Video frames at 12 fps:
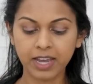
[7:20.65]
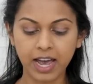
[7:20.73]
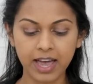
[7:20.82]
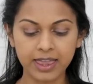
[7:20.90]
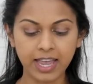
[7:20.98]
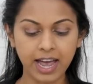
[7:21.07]

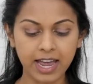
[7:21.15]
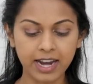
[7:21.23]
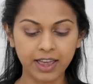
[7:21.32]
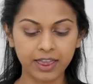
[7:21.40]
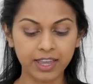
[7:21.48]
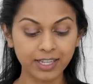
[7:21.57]
And
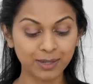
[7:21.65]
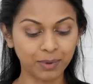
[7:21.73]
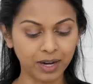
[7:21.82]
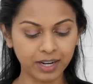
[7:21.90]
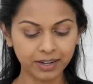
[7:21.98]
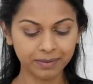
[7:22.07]
then this
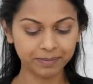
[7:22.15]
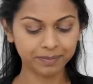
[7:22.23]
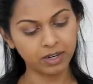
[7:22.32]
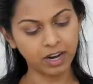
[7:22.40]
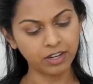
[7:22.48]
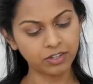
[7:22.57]
one,
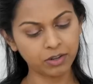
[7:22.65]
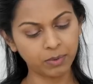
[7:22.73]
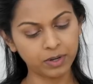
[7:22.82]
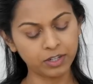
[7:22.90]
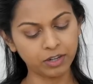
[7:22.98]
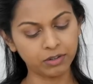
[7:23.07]
Eyes Are the
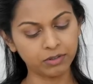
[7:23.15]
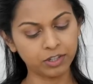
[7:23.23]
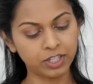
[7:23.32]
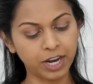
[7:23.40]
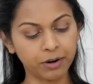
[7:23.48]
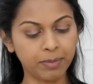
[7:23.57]
Window
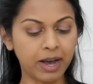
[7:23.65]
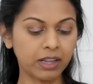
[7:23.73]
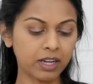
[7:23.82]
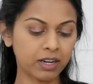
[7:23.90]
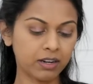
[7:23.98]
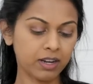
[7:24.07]
Shadow
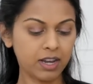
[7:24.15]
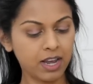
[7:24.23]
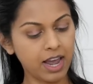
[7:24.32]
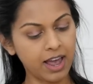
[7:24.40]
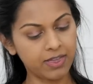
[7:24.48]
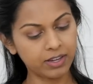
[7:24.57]
Palette,
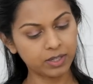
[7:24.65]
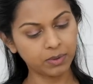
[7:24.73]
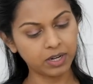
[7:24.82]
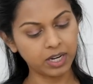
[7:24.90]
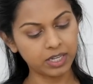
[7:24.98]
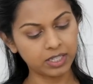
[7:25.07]
and this
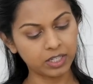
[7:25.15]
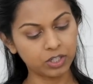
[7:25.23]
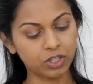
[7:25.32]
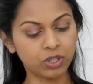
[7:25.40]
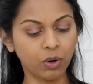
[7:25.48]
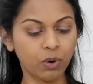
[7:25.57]
one is in
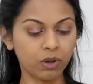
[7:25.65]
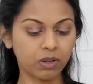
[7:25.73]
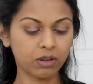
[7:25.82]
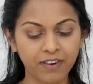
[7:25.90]
Soul.